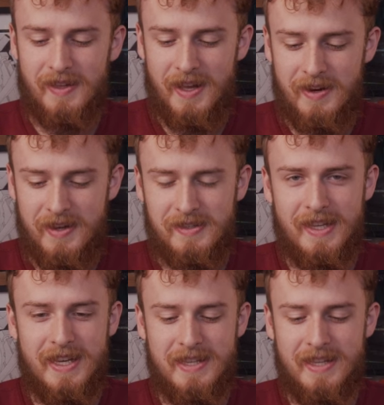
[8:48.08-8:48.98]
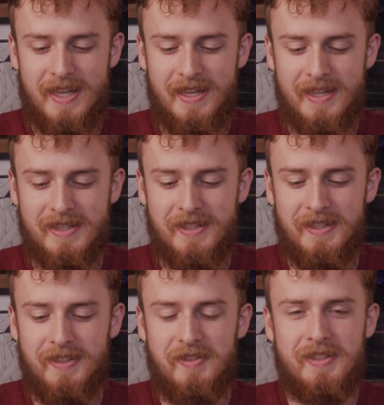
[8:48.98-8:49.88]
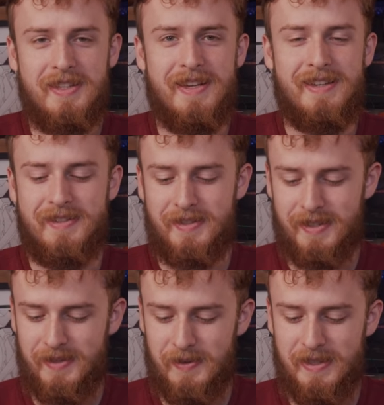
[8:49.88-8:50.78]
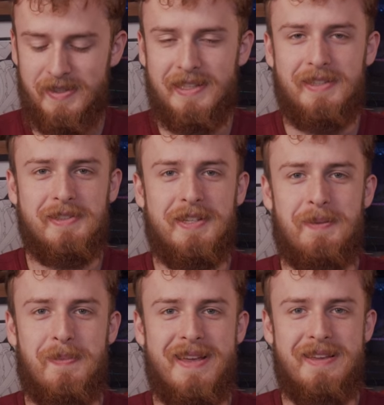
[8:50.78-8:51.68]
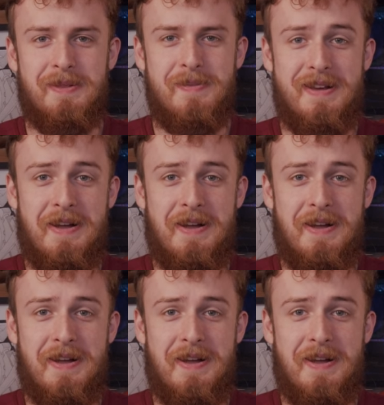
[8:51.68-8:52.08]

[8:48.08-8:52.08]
I don't know how to say it. It's like, it literally looks like, well, it looks like pee, to be